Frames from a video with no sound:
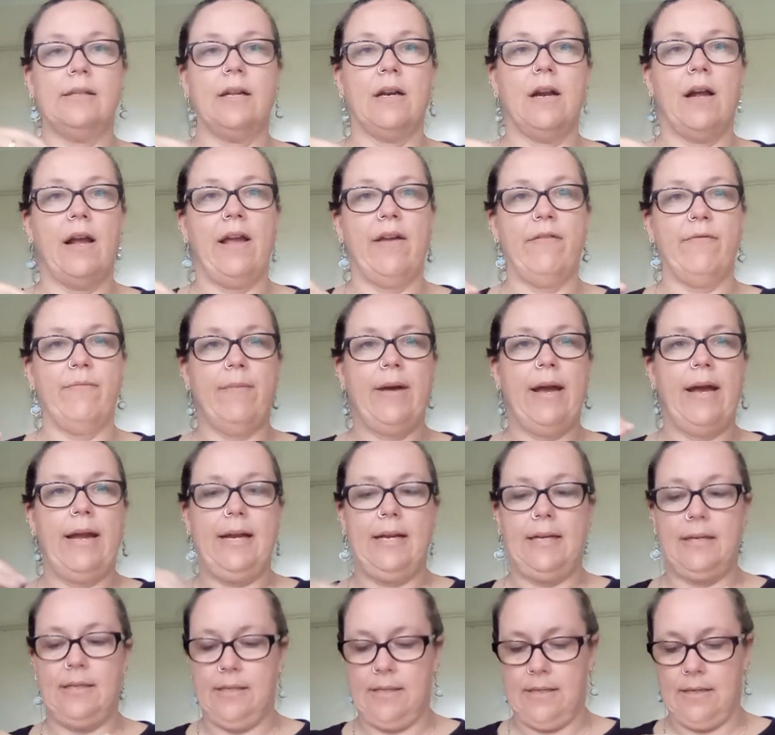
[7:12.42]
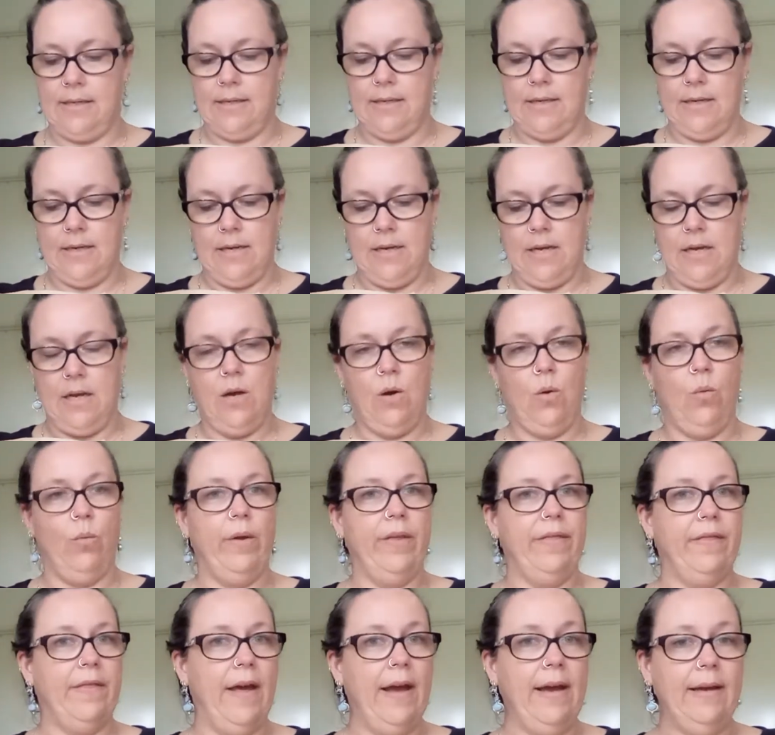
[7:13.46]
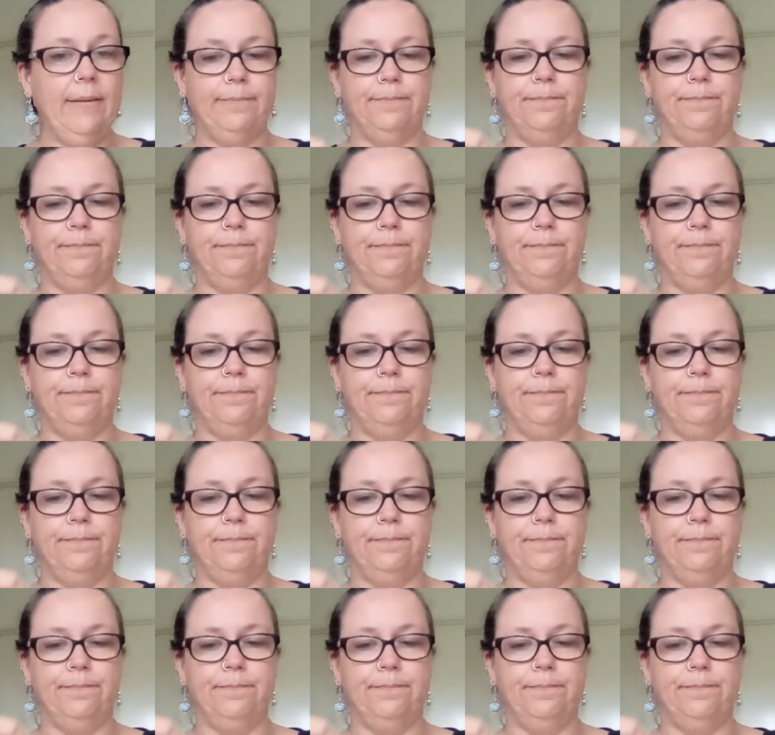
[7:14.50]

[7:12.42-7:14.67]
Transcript: I have made with that.